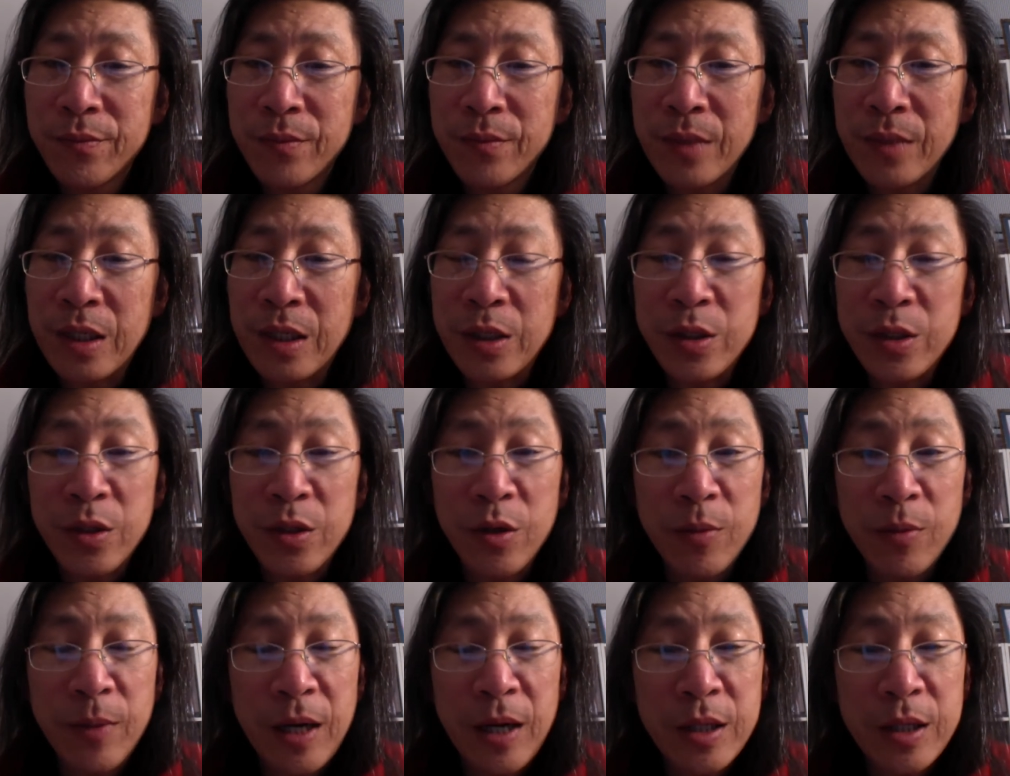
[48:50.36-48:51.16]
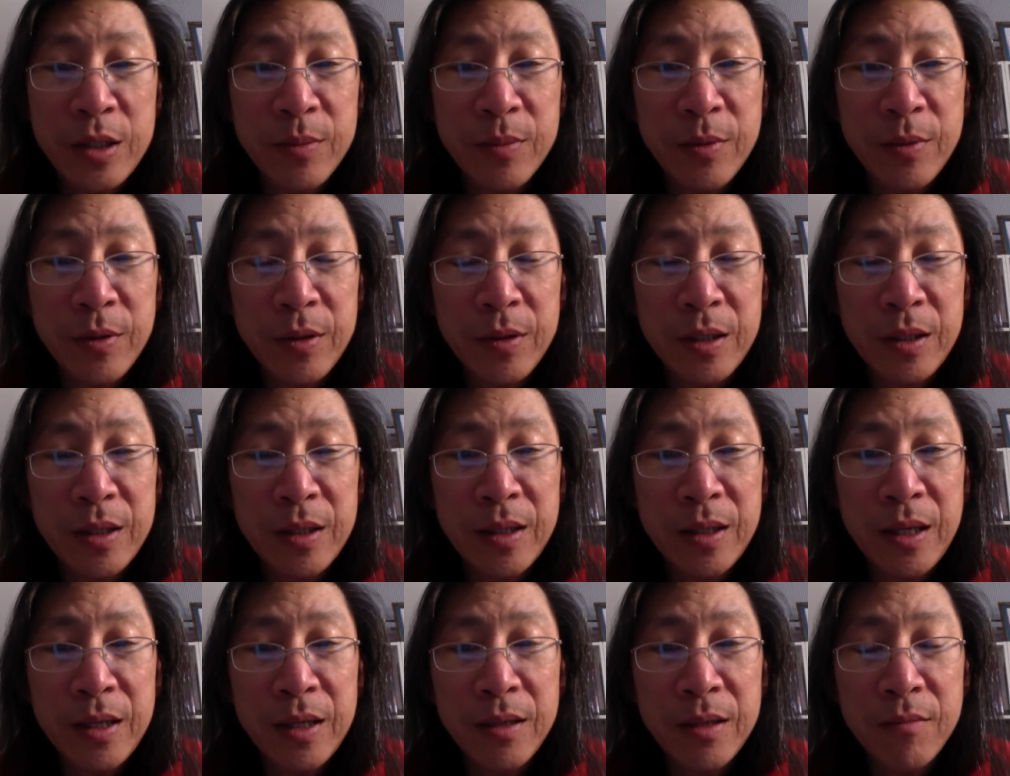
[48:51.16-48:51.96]
is there a possibility
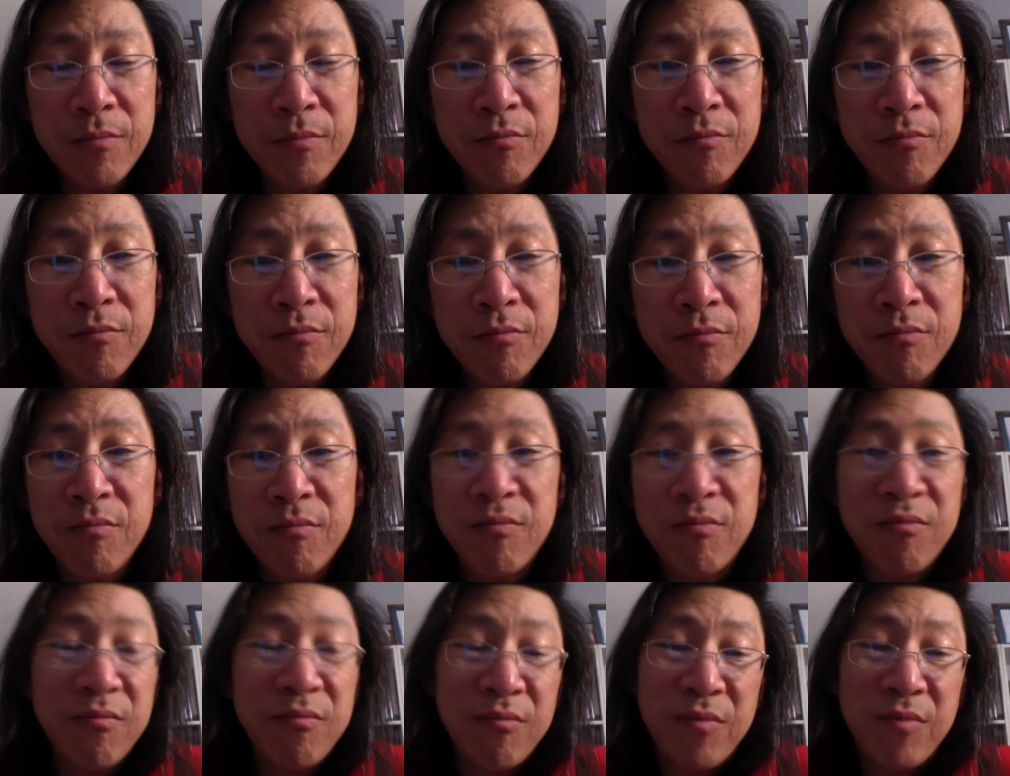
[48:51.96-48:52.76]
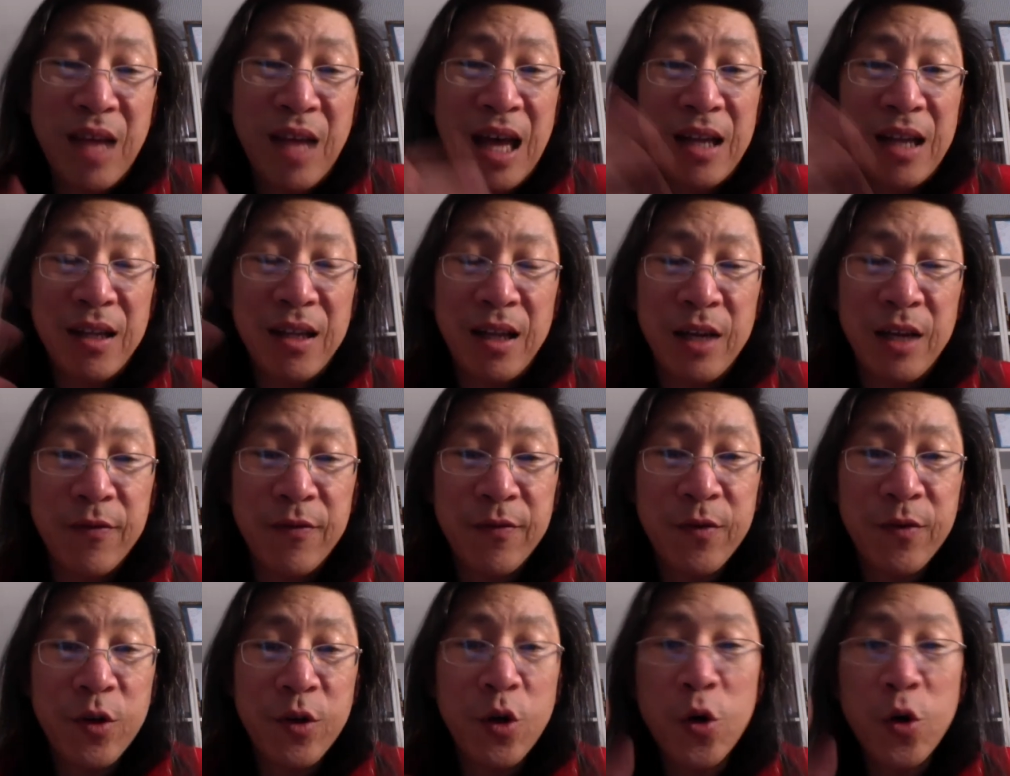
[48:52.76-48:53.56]
that that
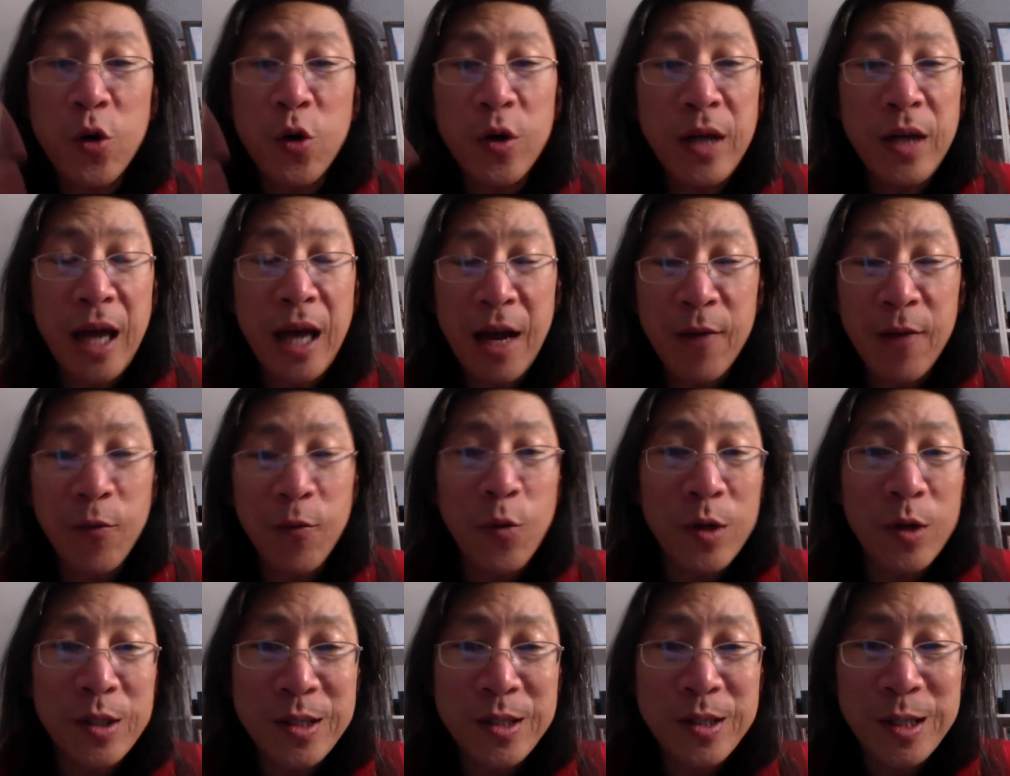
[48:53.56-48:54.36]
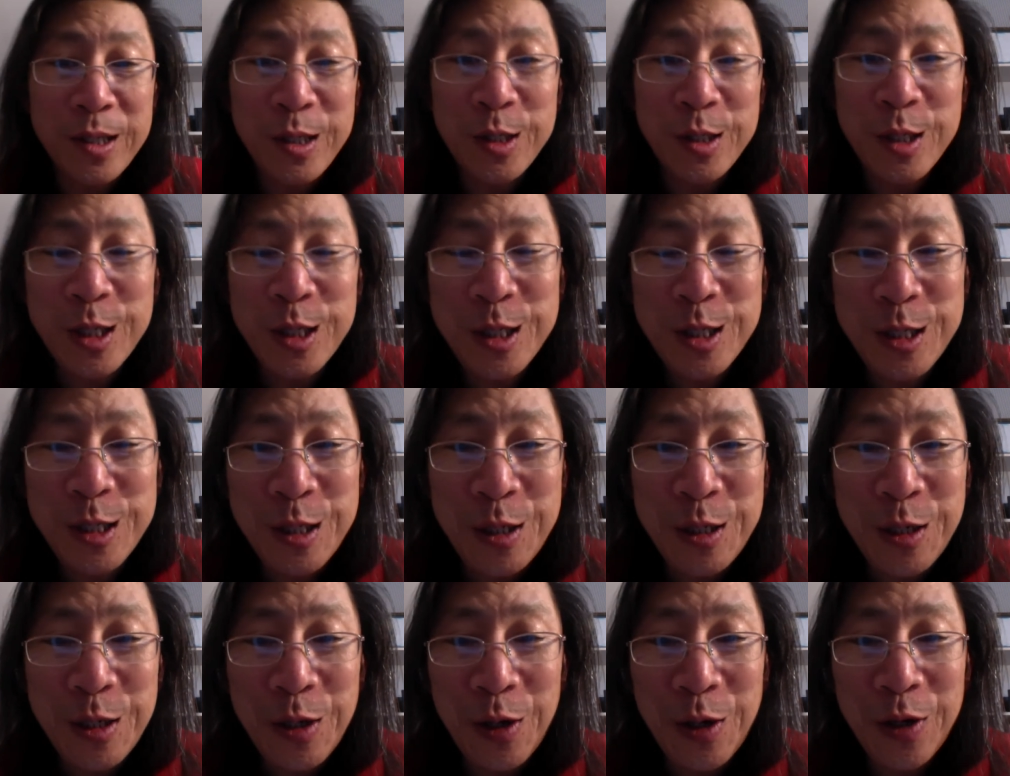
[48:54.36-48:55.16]
life could have once
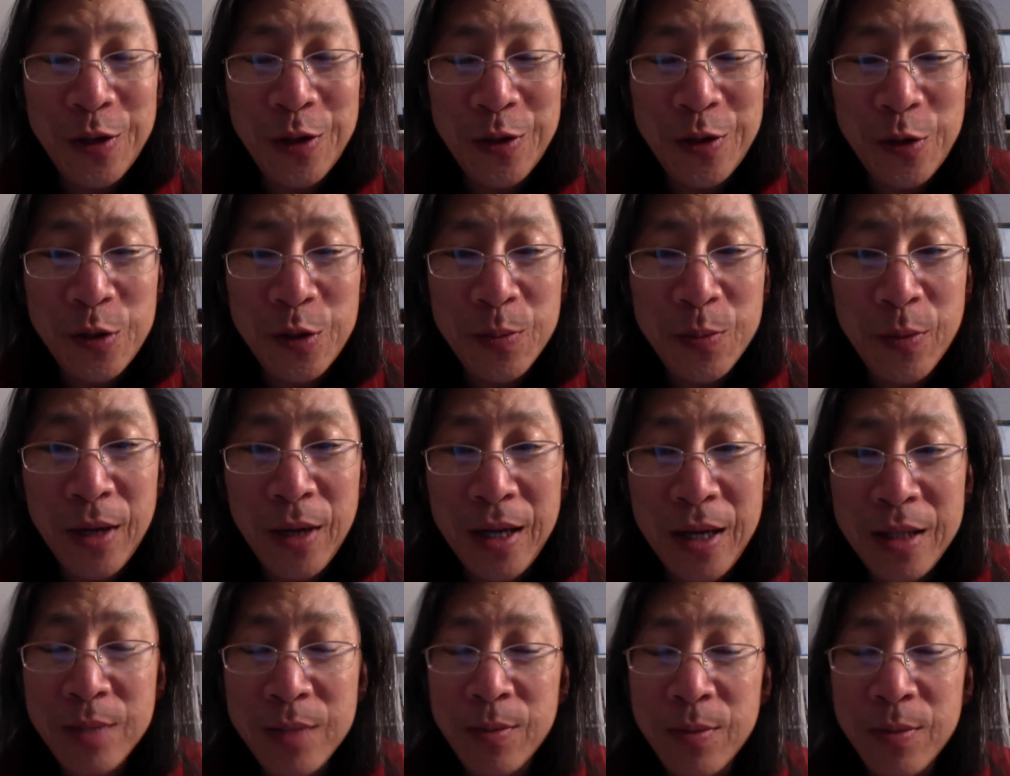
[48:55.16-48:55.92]
existed on those planets,